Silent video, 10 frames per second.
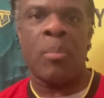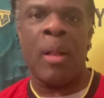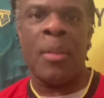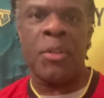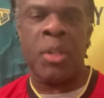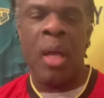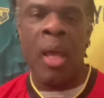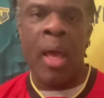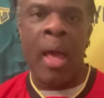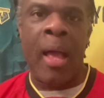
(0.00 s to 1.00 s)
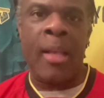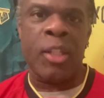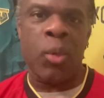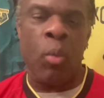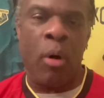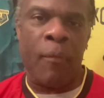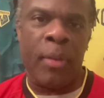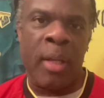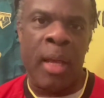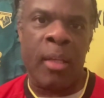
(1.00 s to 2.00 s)
months as the
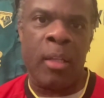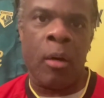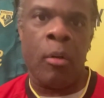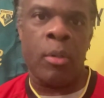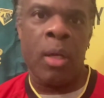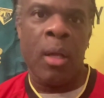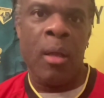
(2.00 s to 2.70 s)
Watford head coach.